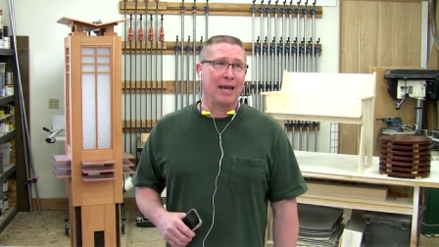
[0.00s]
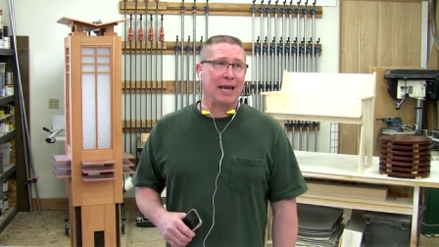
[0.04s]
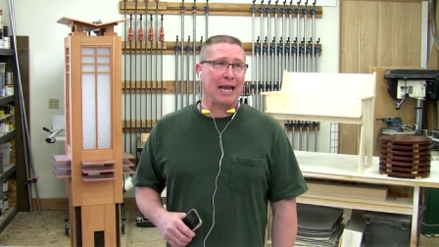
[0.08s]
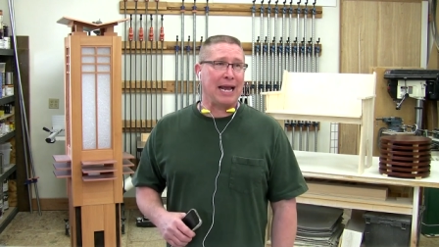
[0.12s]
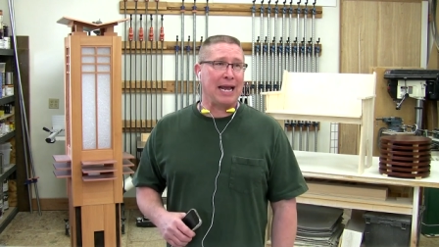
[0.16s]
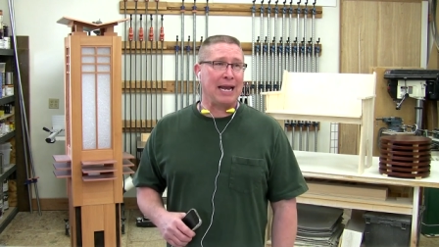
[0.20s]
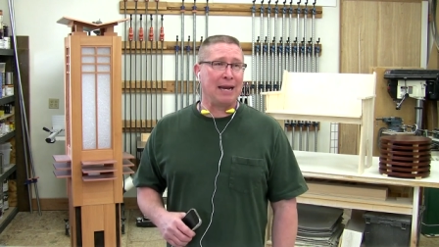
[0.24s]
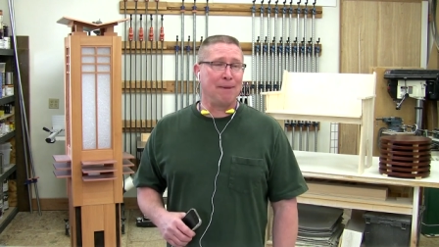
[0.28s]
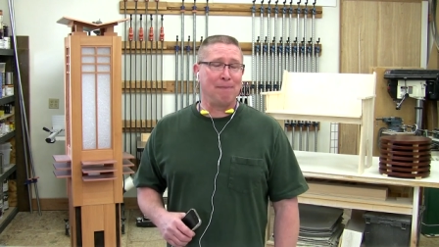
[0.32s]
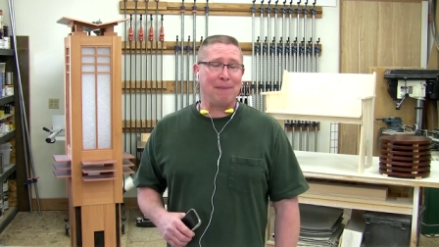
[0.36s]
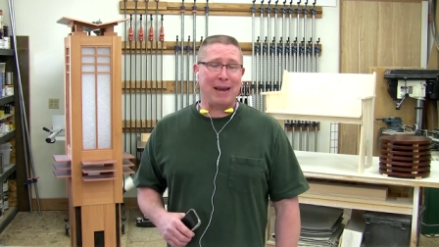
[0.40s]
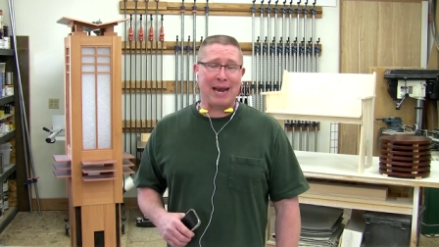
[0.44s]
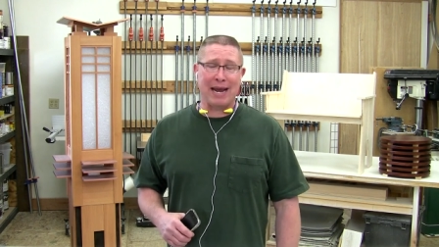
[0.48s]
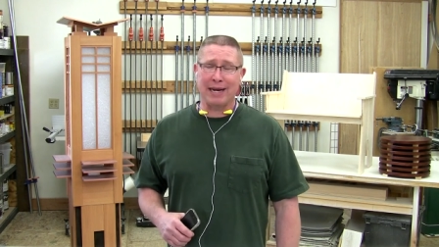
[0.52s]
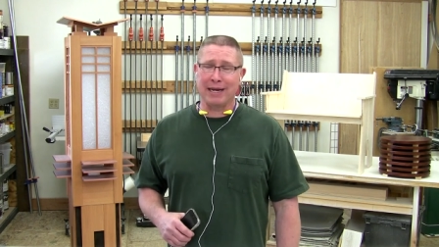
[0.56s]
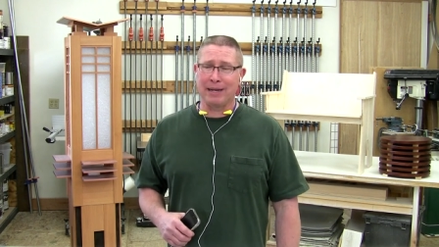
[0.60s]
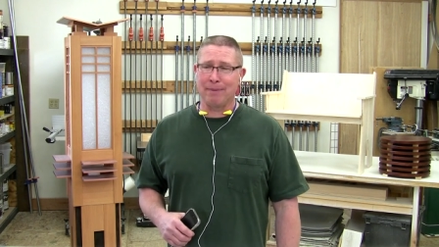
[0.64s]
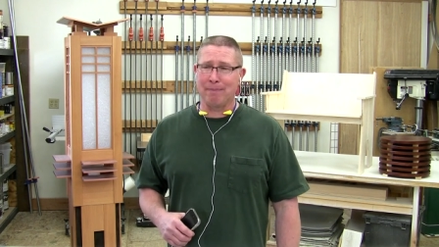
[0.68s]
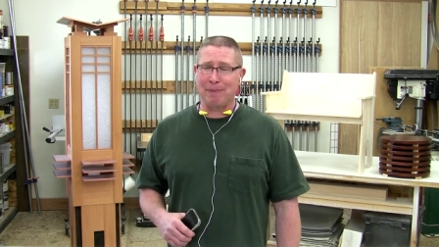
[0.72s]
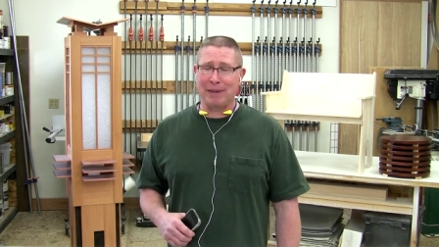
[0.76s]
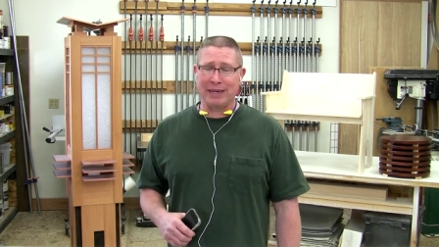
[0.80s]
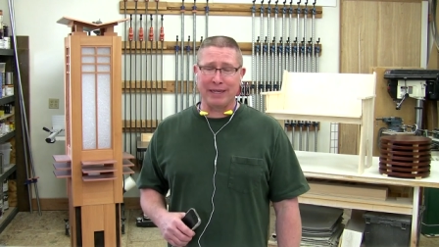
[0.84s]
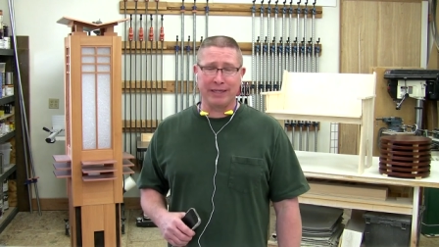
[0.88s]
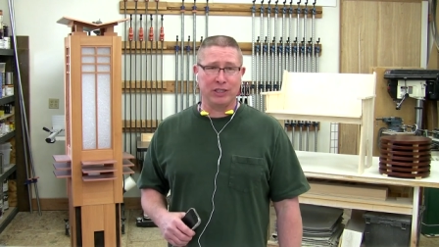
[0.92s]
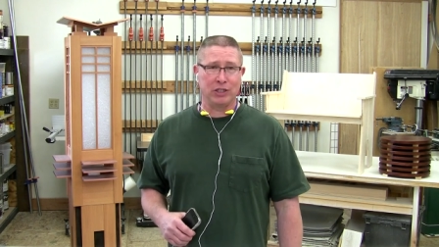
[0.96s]
and man
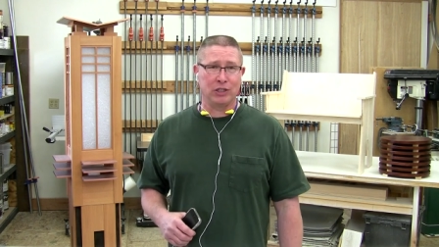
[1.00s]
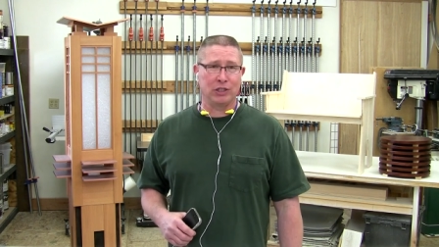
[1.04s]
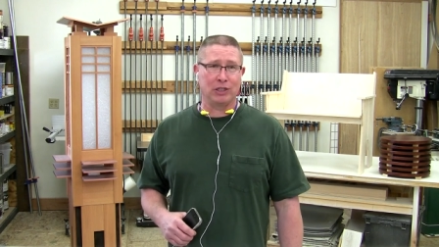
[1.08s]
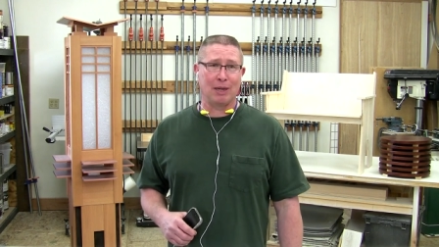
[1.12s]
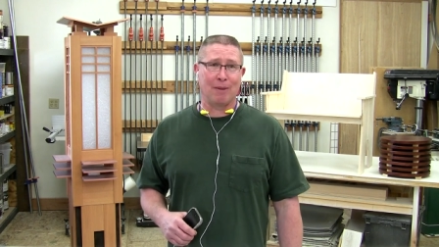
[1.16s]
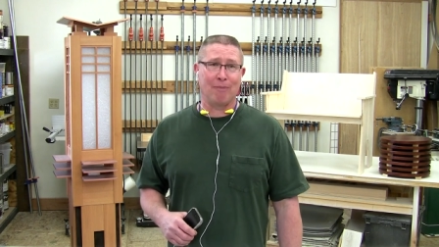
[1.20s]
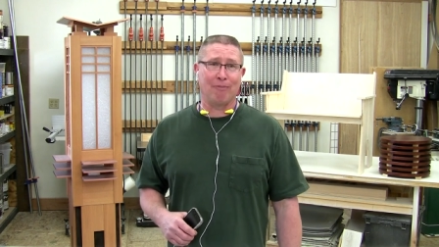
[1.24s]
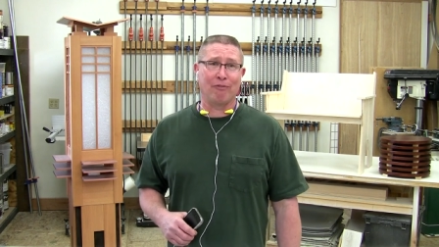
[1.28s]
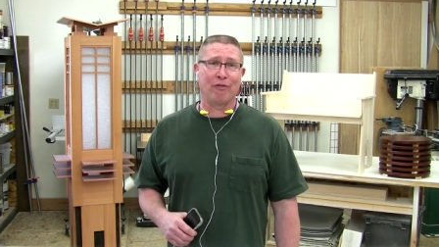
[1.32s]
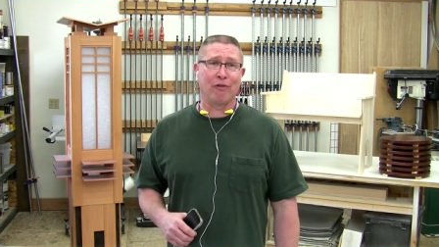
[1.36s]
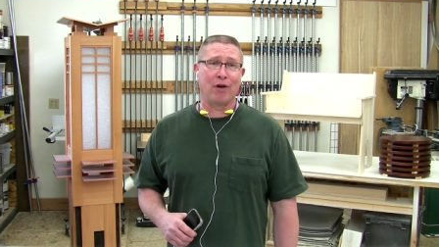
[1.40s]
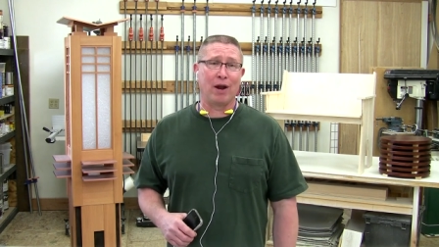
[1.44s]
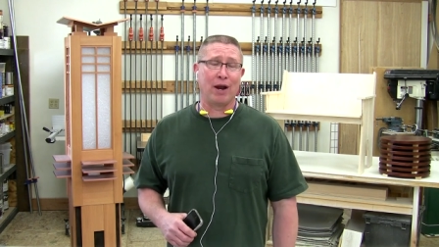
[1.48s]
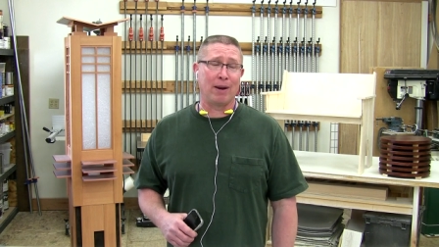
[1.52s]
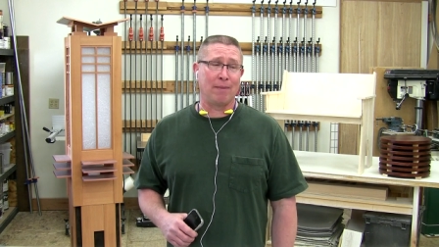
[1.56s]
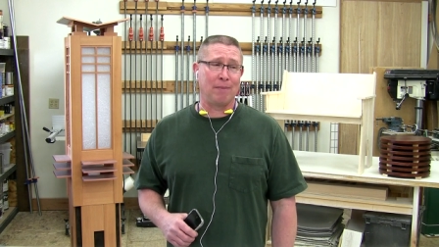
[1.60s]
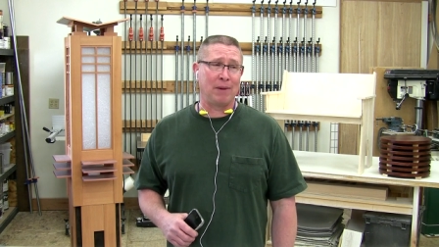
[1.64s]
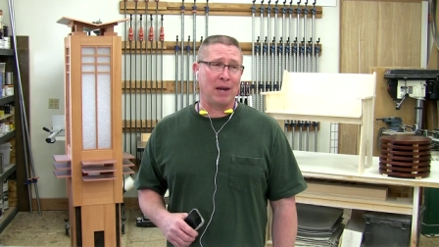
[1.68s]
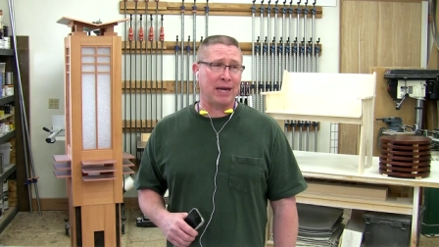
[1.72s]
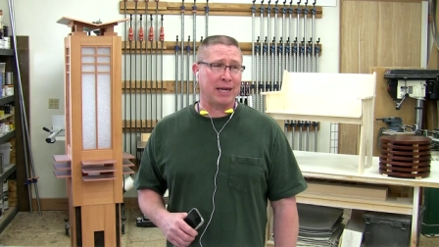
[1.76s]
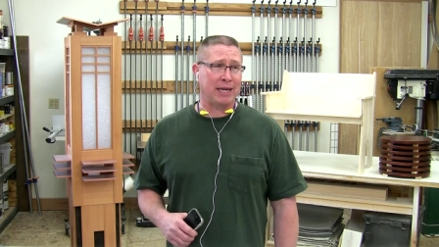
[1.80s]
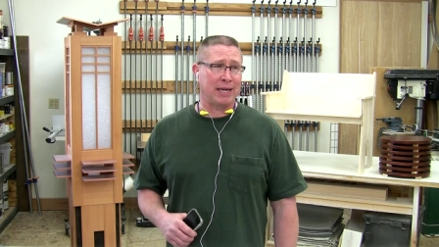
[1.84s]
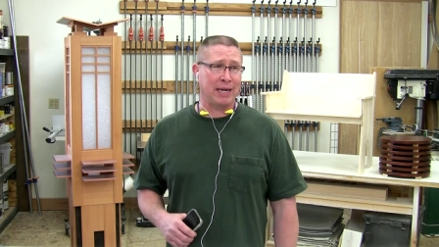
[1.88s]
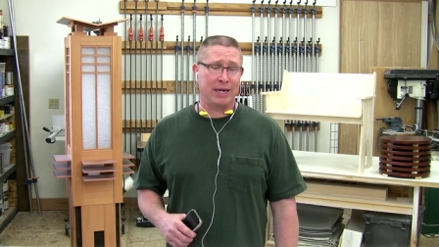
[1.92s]
it pinches up front I'm not